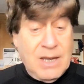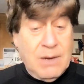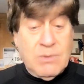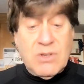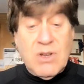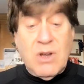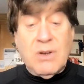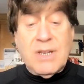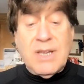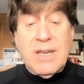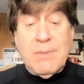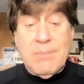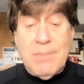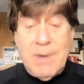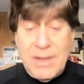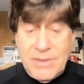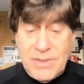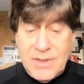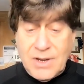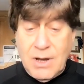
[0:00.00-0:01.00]
It was only a
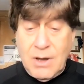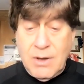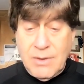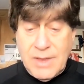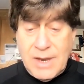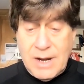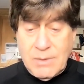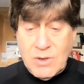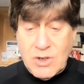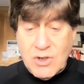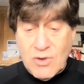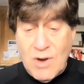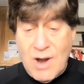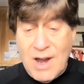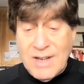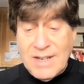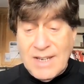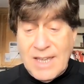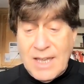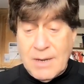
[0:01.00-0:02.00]
month ago that I was
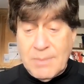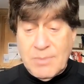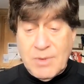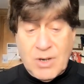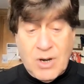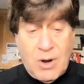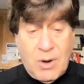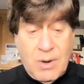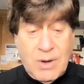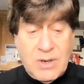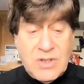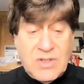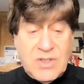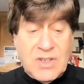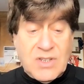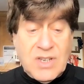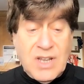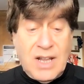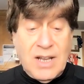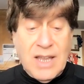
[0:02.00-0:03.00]
trying to get up the courage
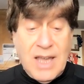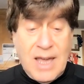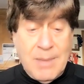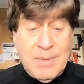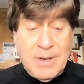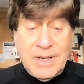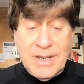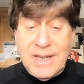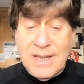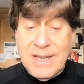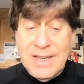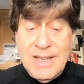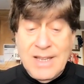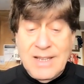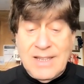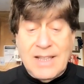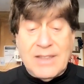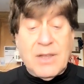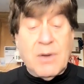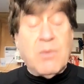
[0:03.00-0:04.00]
to tell Emily
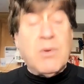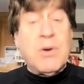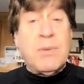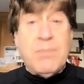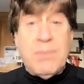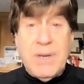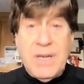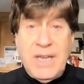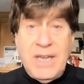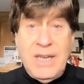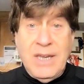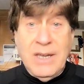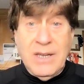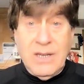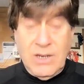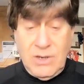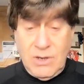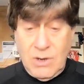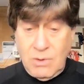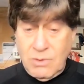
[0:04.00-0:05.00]
that there would be
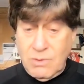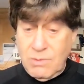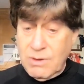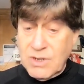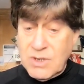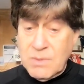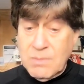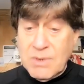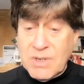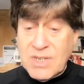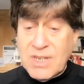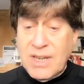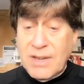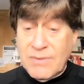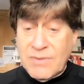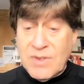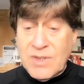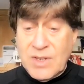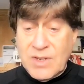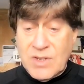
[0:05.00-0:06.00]
no Christmas
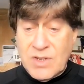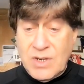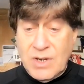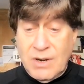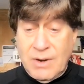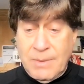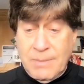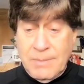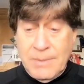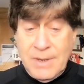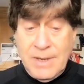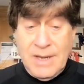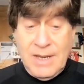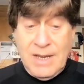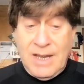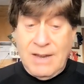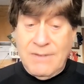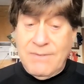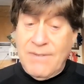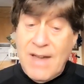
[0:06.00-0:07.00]
gifts this year.
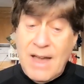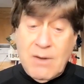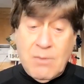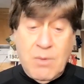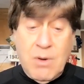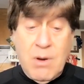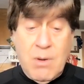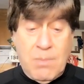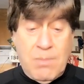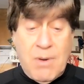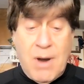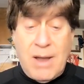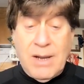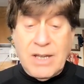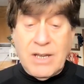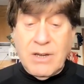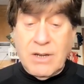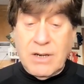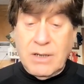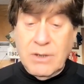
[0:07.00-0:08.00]
In fact, we were
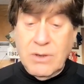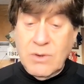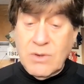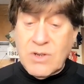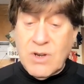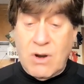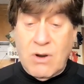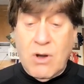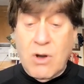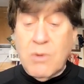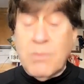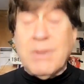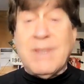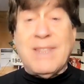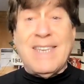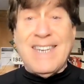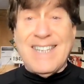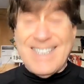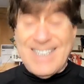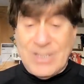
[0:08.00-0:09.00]
probably going to lose our home
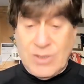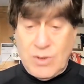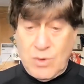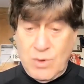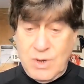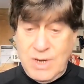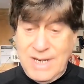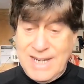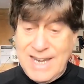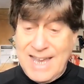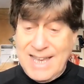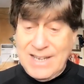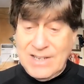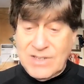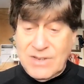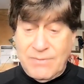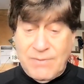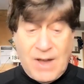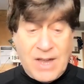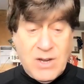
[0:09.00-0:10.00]
in the next 30
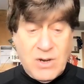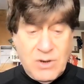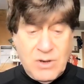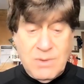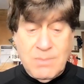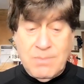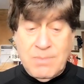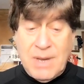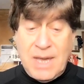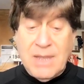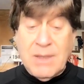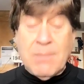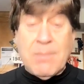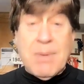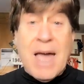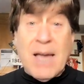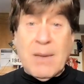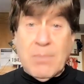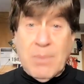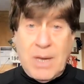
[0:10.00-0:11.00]
days if I couldn't pay the
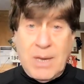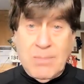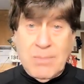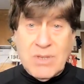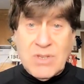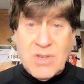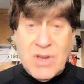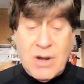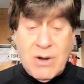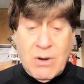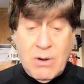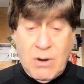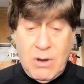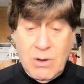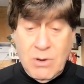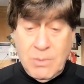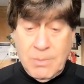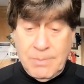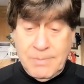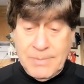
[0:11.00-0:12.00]
back payments on our
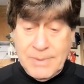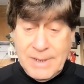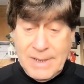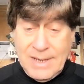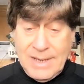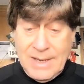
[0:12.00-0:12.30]
home.